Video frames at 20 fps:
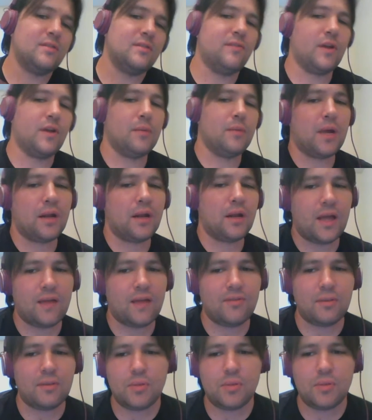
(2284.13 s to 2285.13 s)
a very
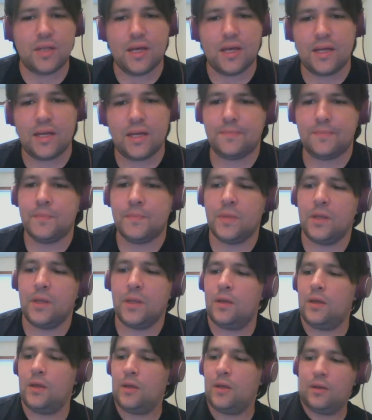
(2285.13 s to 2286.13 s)
metal-heavy planet,
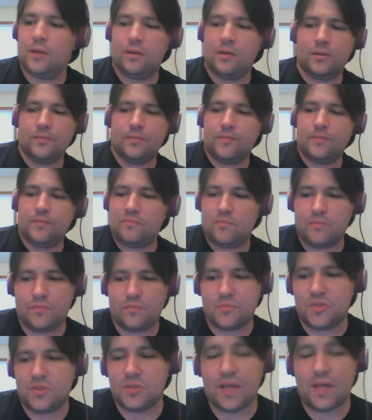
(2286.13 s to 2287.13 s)

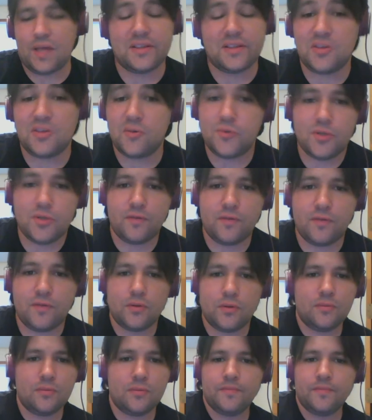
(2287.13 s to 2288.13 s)
so that's useful.